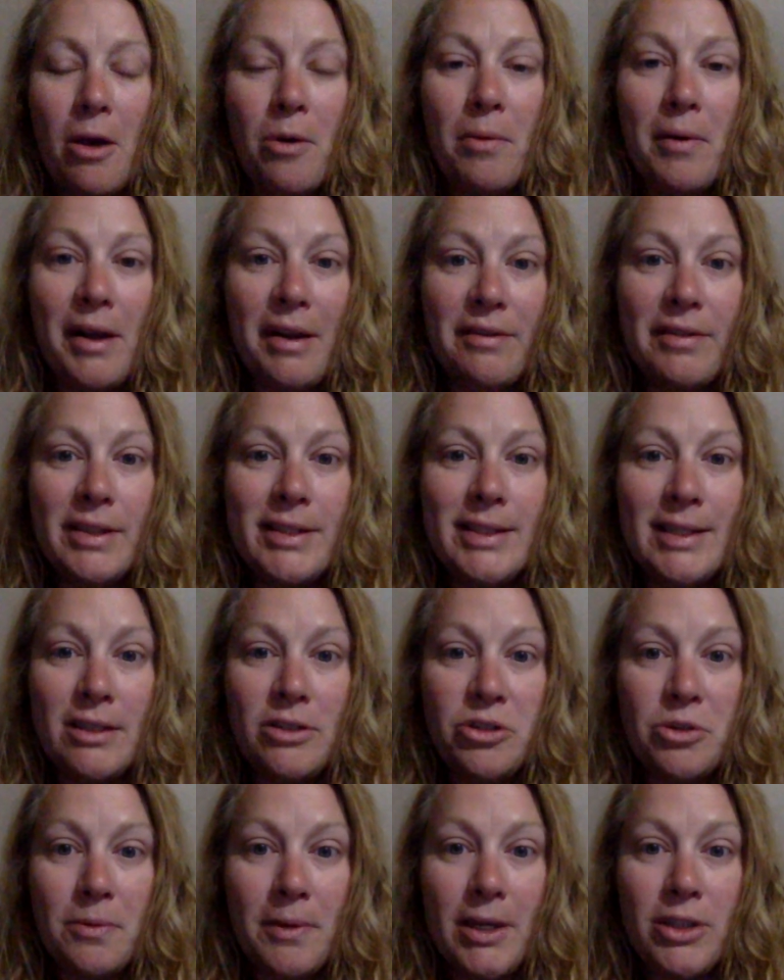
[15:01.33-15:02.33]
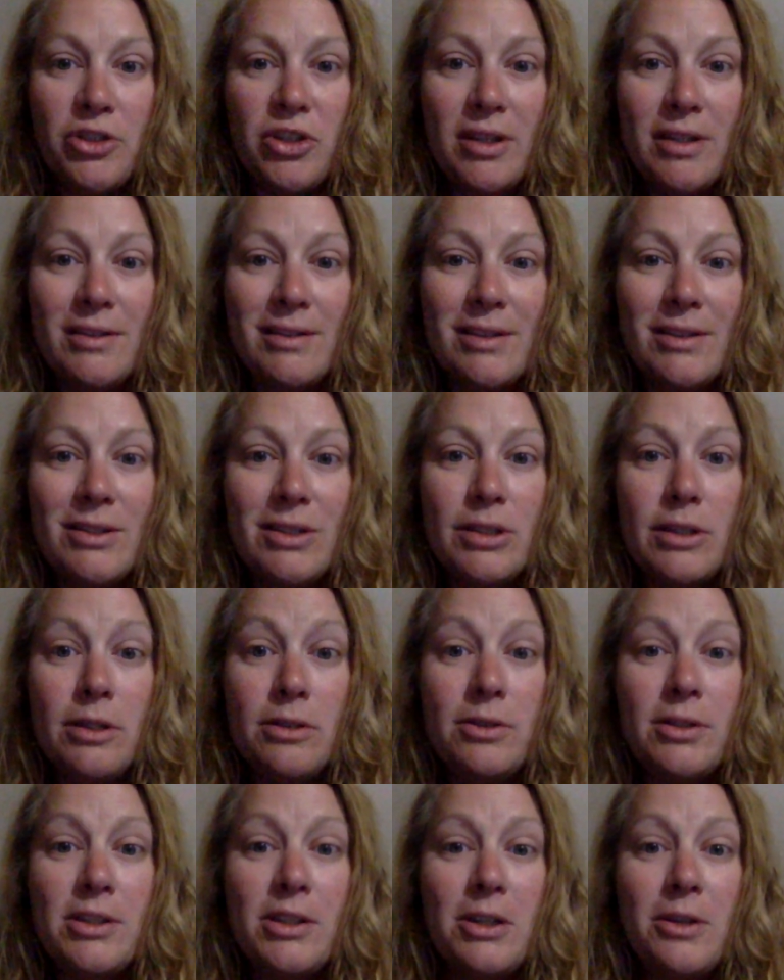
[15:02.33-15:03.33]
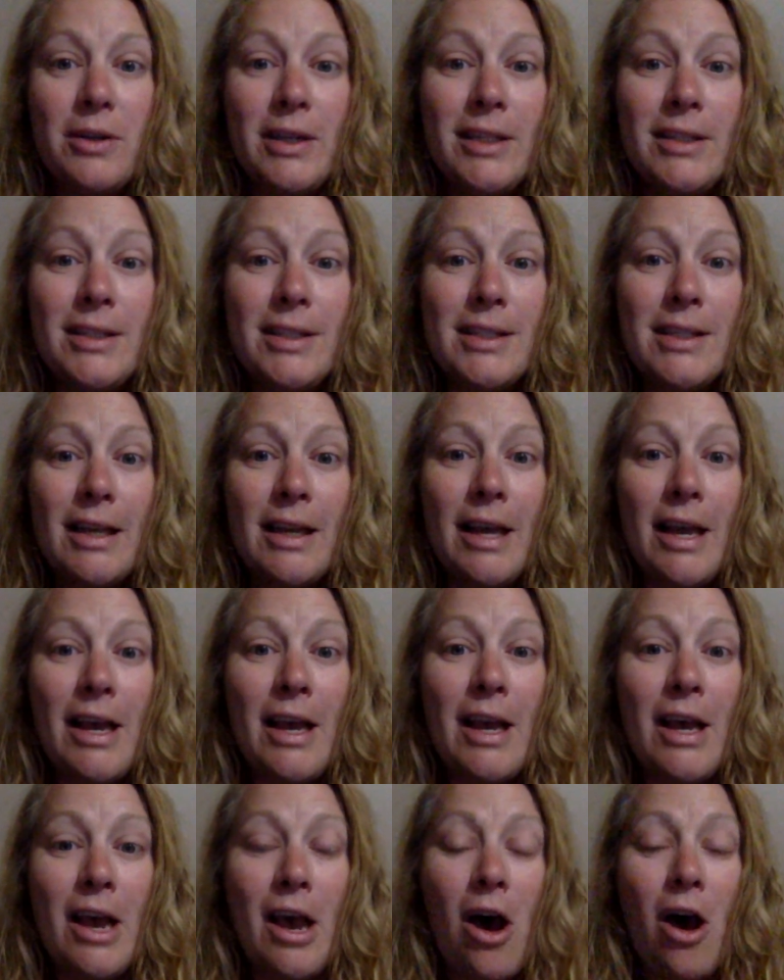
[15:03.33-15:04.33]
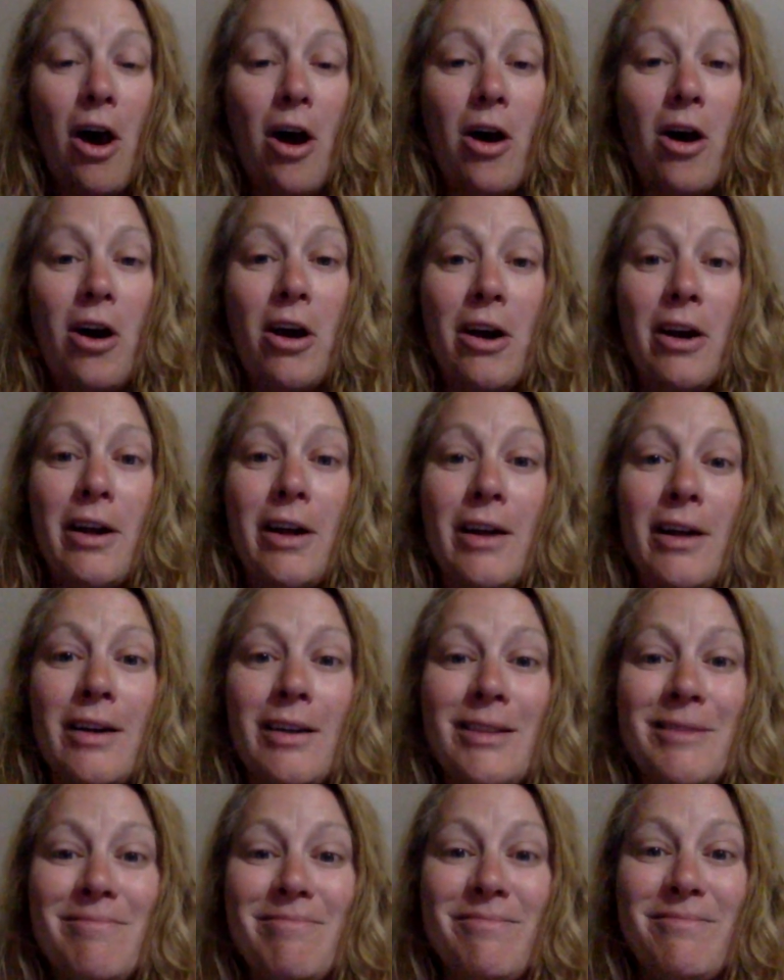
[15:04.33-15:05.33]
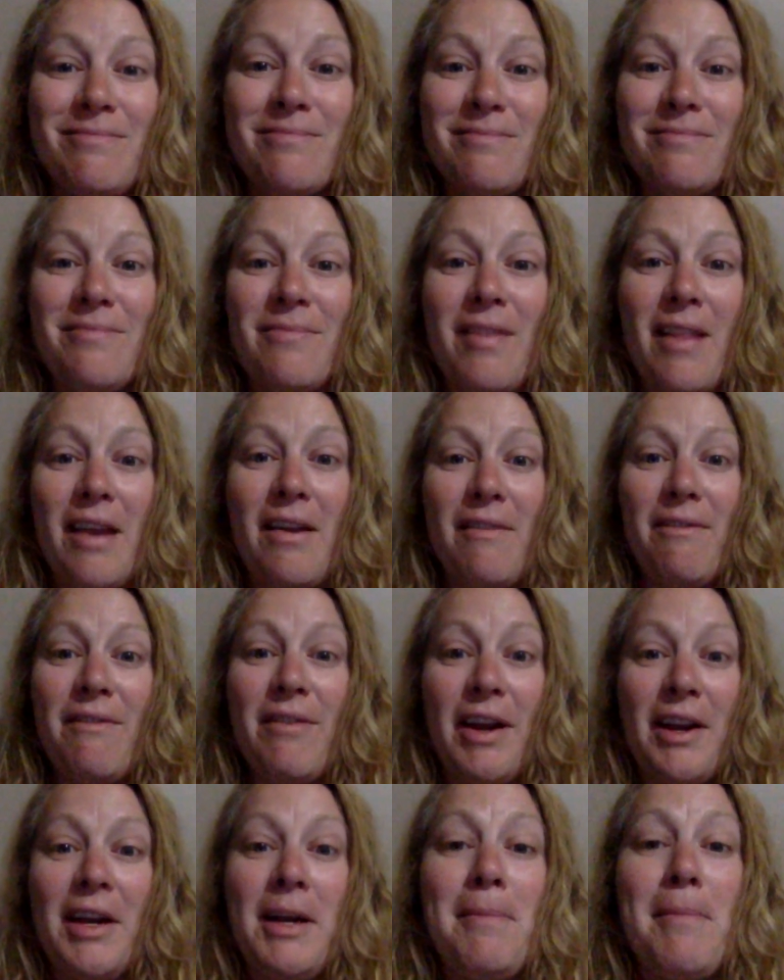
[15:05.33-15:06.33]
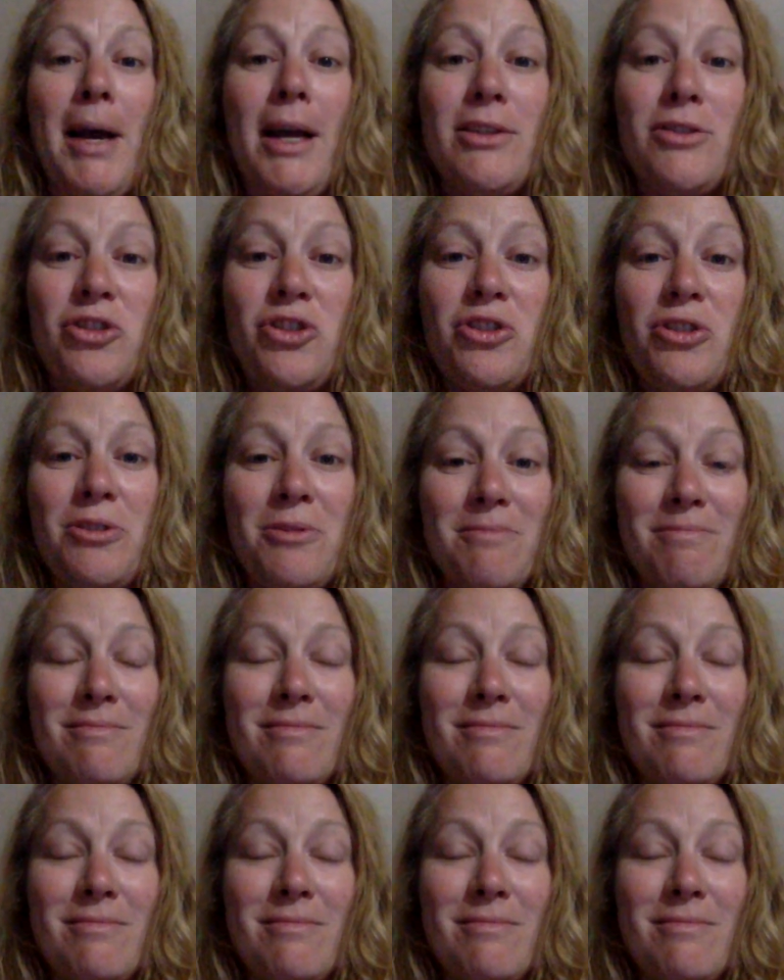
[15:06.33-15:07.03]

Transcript: aware of the situation. So students are very much